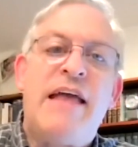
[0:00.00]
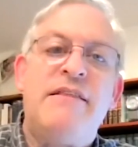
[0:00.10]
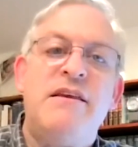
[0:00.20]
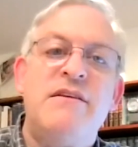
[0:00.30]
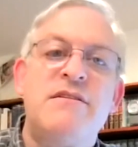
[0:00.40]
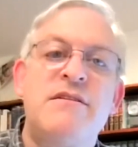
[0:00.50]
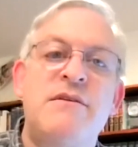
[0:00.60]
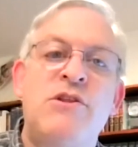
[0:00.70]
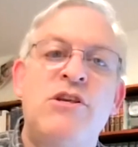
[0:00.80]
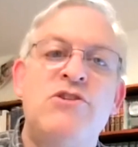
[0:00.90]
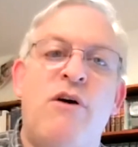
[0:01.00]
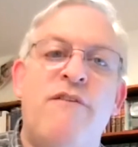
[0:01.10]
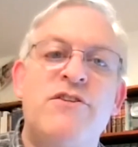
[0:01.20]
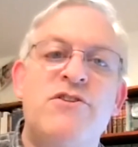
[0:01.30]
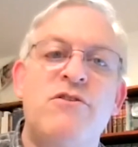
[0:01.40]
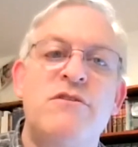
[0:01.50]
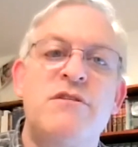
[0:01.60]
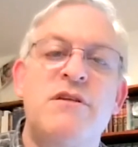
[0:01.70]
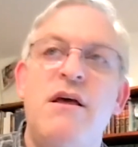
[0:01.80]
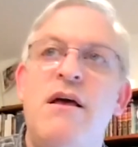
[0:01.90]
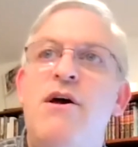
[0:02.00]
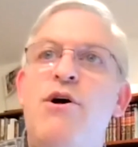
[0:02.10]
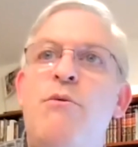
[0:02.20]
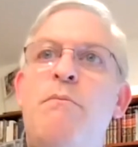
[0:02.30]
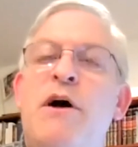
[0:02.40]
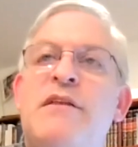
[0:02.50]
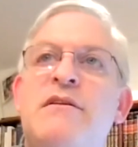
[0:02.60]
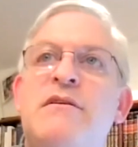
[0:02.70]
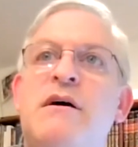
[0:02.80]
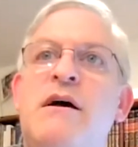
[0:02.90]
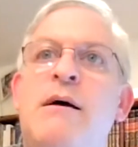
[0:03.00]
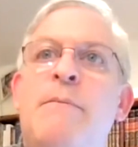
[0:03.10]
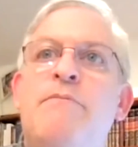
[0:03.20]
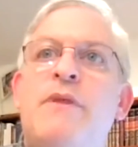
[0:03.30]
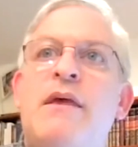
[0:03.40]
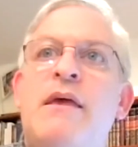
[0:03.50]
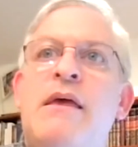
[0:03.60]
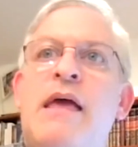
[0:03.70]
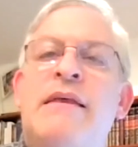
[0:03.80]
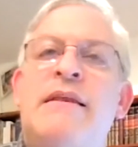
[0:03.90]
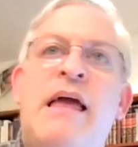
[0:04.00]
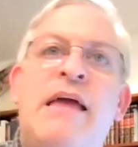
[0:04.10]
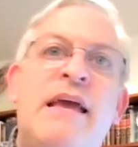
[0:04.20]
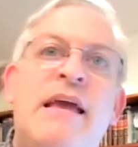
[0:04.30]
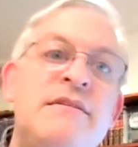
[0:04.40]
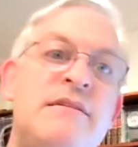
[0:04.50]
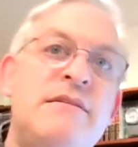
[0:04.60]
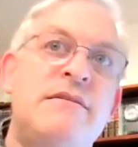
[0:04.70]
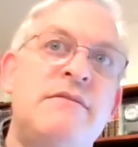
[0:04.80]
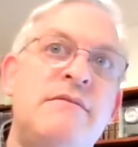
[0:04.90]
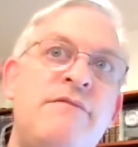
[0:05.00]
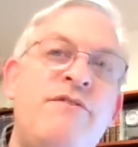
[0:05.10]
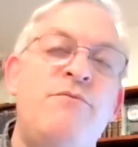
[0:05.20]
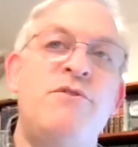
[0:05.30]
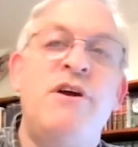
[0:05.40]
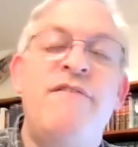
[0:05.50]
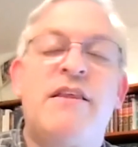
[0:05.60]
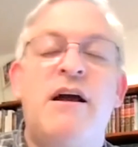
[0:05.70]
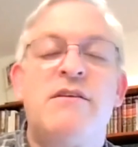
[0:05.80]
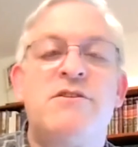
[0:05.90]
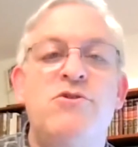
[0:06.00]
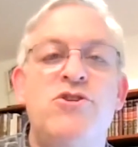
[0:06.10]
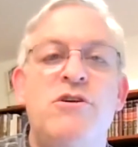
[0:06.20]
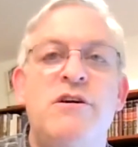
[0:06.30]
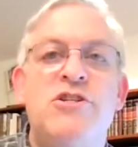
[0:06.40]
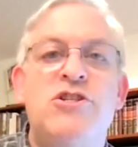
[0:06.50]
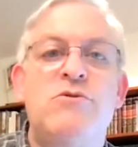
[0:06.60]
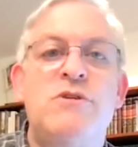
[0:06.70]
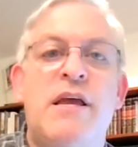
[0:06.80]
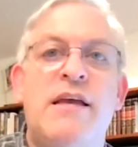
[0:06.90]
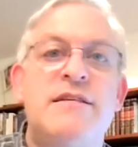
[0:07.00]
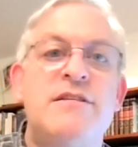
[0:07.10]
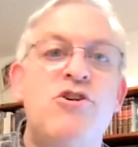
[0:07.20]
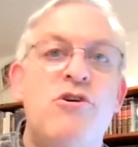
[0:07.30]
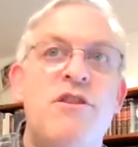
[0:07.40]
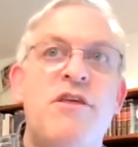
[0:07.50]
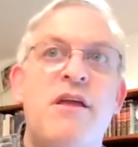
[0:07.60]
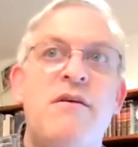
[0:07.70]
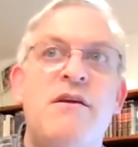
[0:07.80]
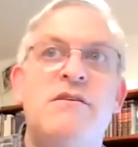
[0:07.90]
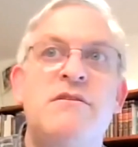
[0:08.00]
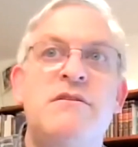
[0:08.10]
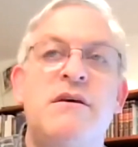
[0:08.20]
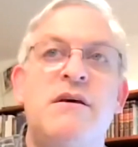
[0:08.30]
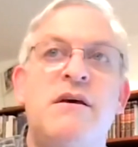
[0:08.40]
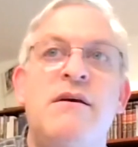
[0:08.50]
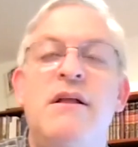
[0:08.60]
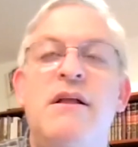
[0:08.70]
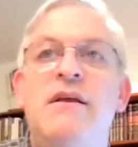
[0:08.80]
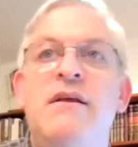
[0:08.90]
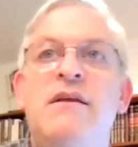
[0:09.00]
They had these these officers, but um, and I, I, guess if you leave out the constitutional issues, I guess it's a good thing because uh,